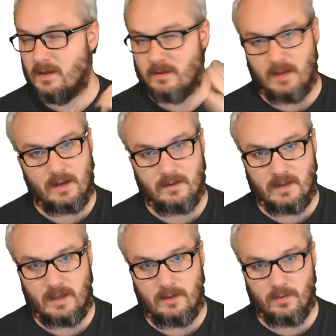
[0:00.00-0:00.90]
Knight of
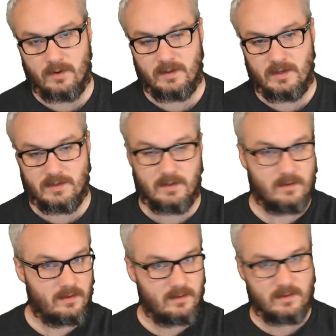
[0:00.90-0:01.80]
the Ebon
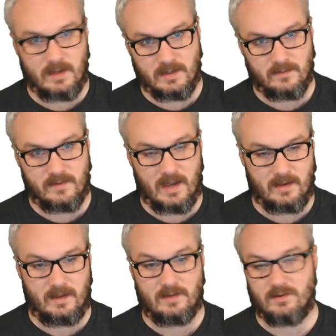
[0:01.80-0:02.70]
Legion, things of
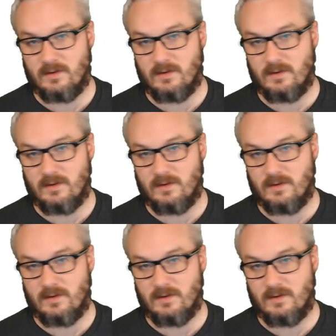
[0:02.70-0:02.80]
that nature.